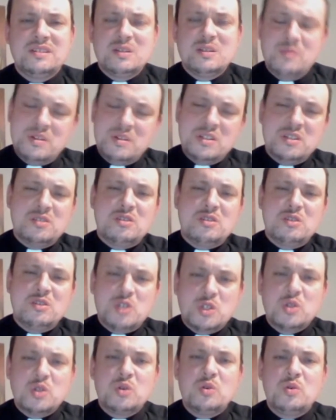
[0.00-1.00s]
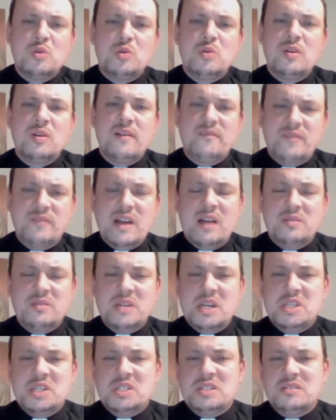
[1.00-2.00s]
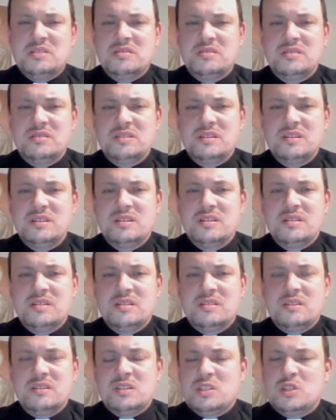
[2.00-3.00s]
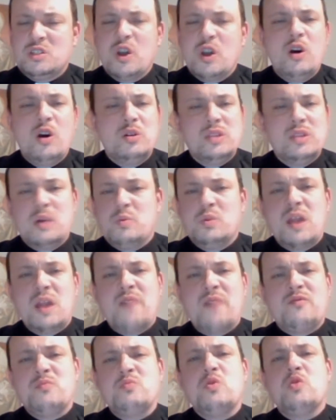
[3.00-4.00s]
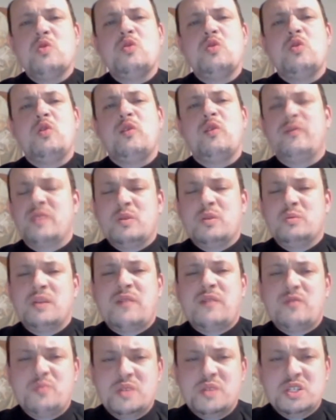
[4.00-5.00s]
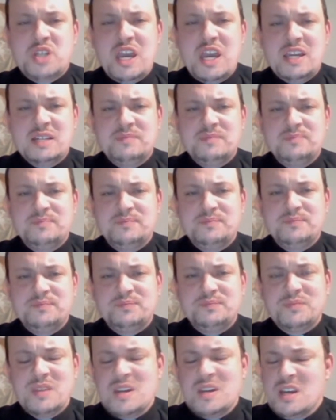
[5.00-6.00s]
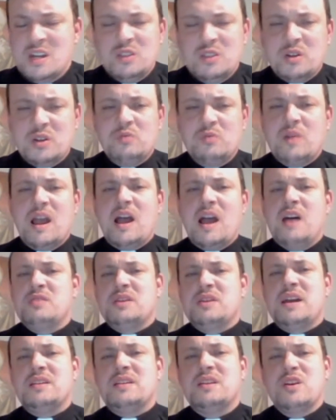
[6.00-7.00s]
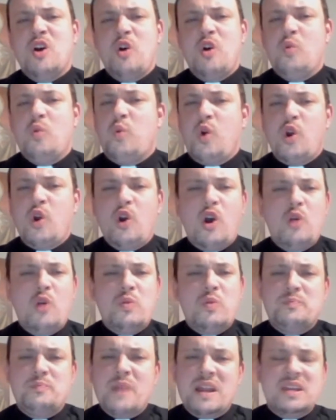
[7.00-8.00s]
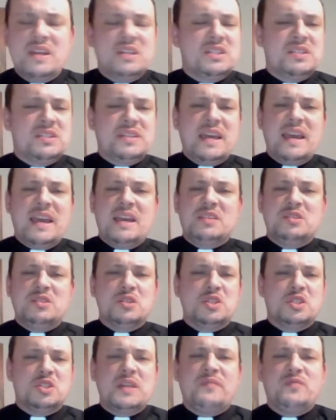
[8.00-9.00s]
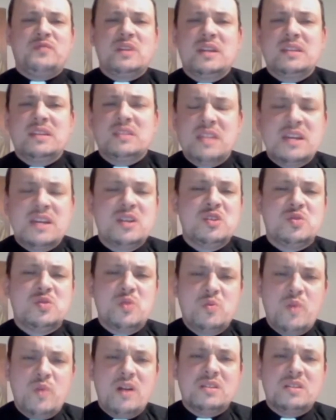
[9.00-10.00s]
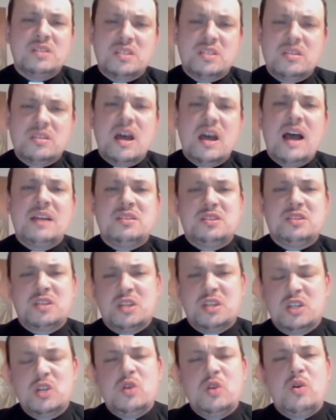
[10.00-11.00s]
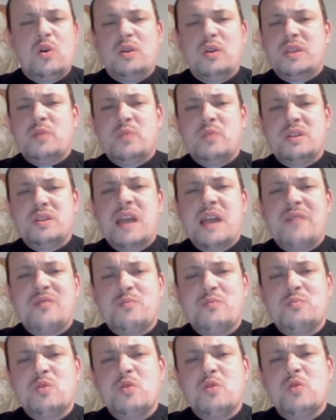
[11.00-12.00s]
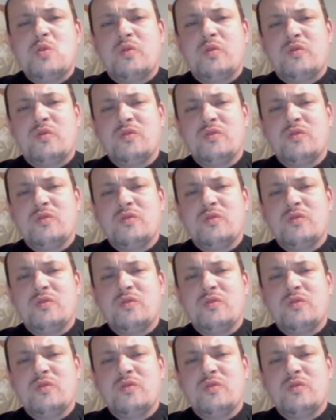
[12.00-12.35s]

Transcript: which is the true foundation. A stone that will never move, that will never be shaken. Looking around at a world where many sands are shifting and things we once thought secure that would never move,